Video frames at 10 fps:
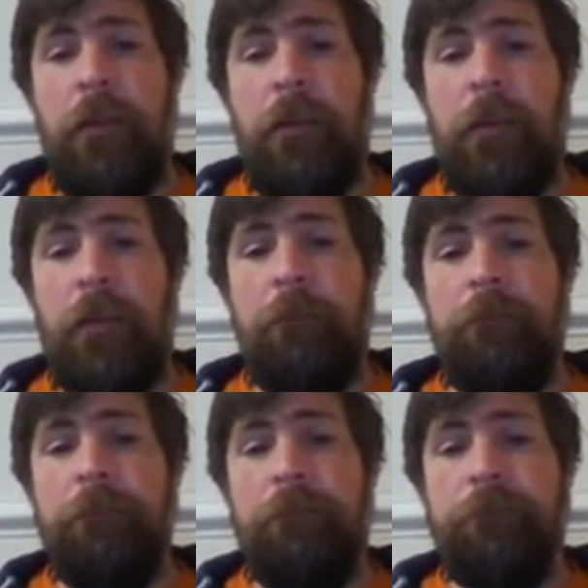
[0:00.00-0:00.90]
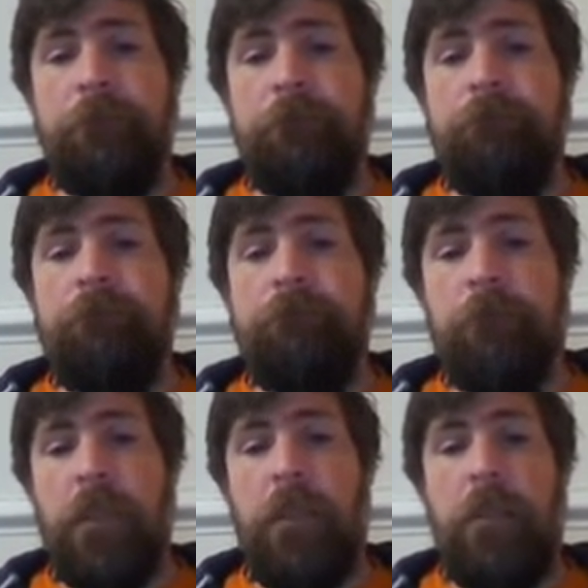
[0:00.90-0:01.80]

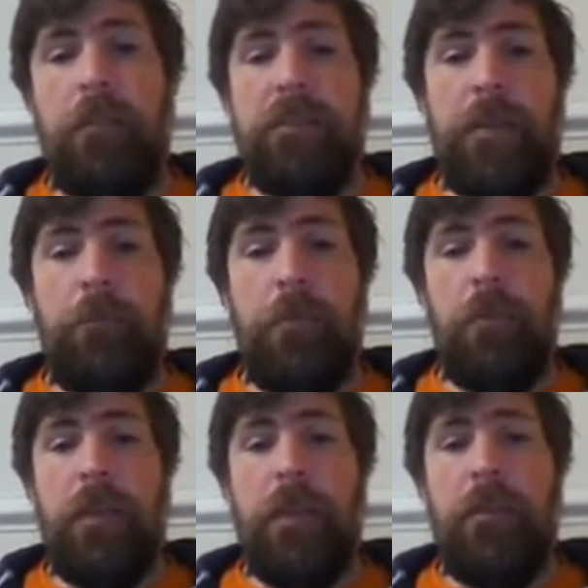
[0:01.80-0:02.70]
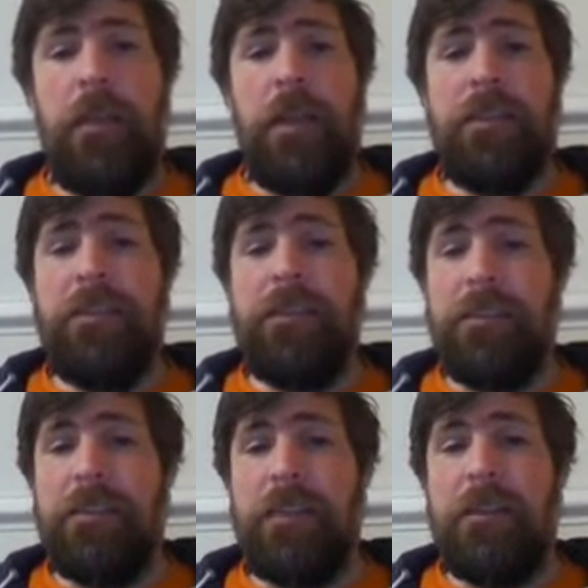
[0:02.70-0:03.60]
Another example, in the
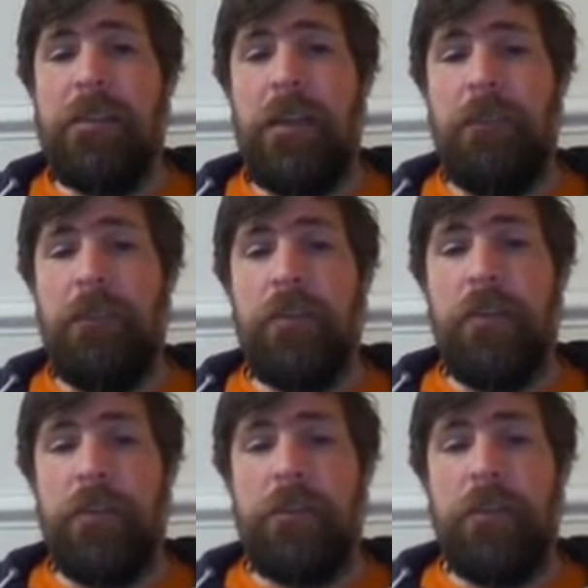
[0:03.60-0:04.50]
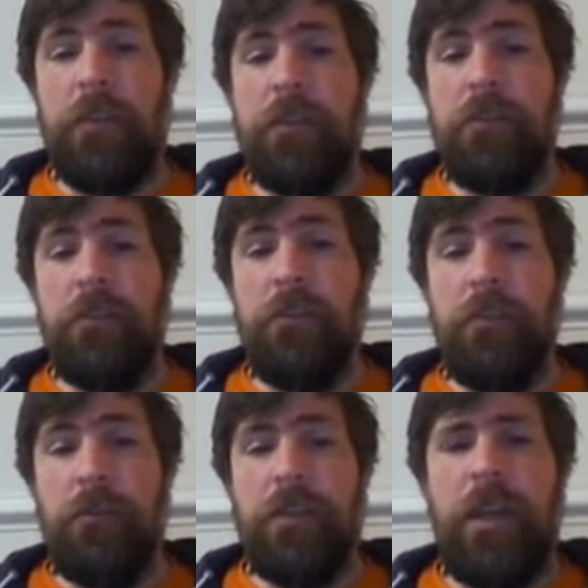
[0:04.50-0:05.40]
1960s, Converse All-Stars,
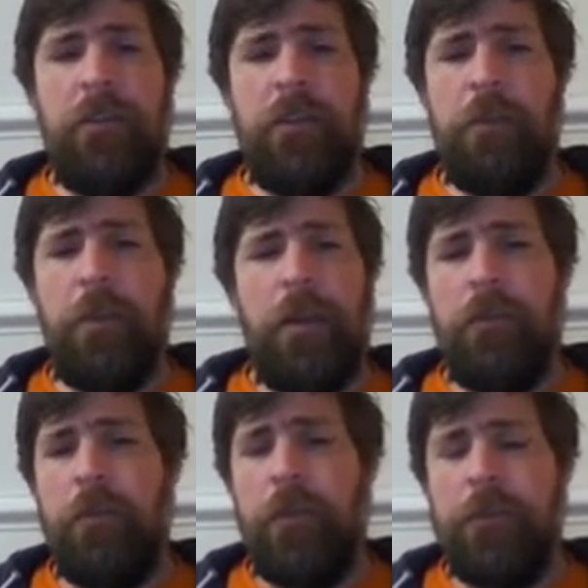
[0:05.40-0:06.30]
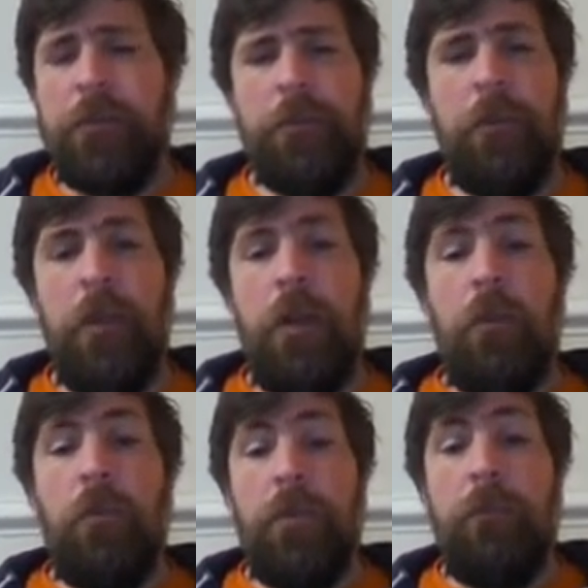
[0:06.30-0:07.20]
which I owned a pair of in middle school,
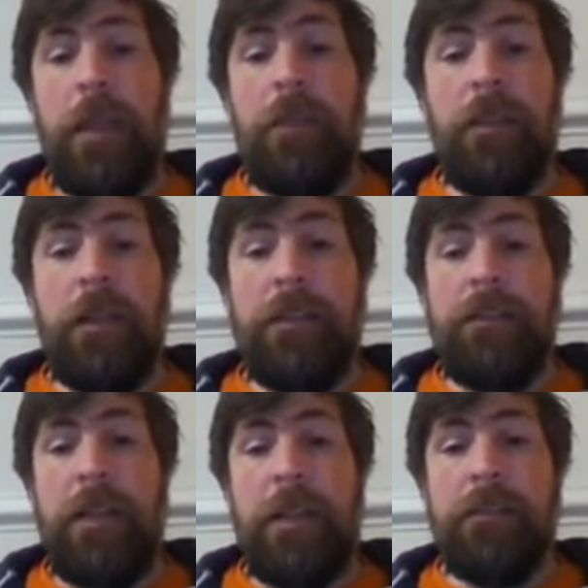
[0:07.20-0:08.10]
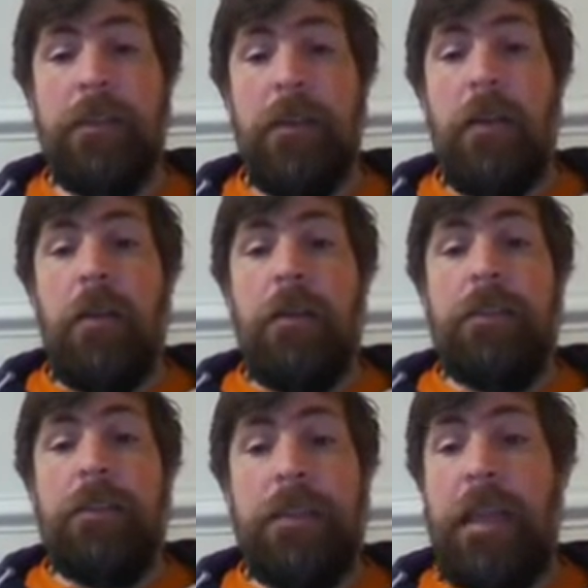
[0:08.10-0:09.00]
were made in the United States.
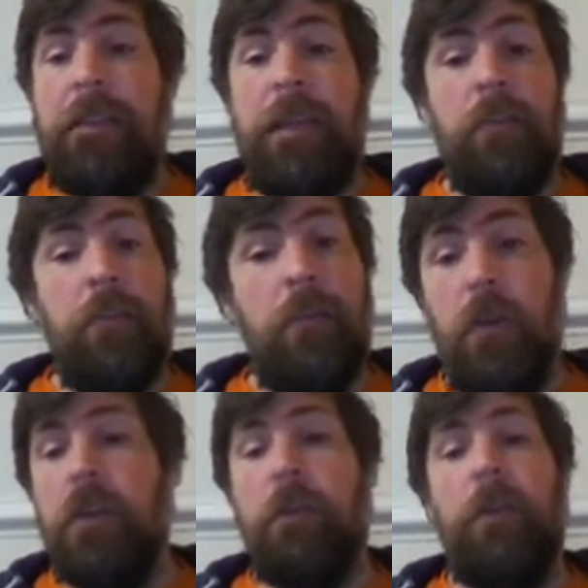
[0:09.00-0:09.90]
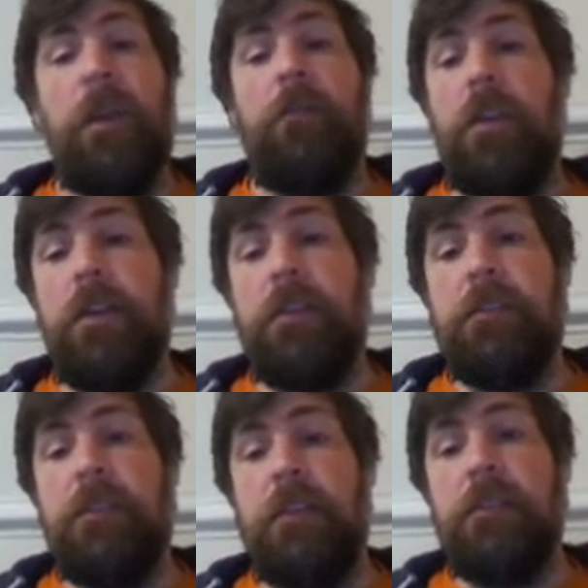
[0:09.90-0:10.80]
Today, they are no longer made in the United
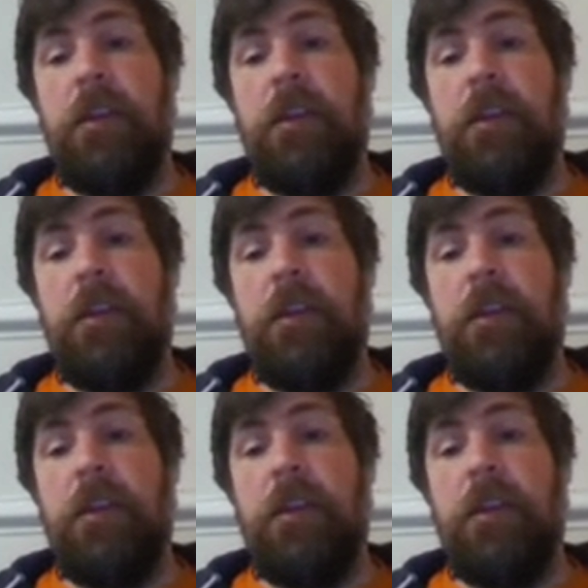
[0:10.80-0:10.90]
States.